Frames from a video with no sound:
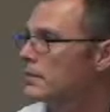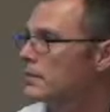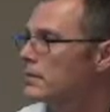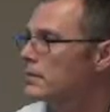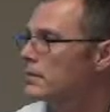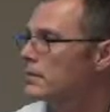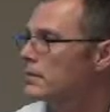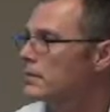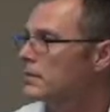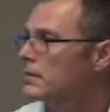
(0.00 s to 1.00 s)

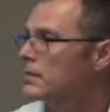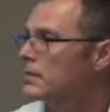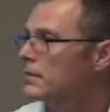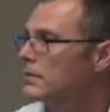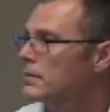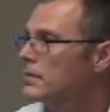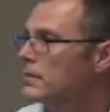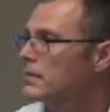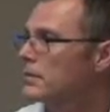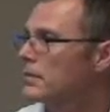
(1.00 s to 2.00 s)

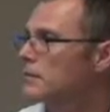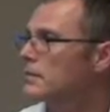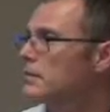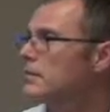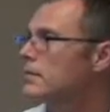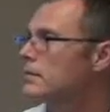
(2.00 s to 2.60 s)
No words are spoken by the person on screen.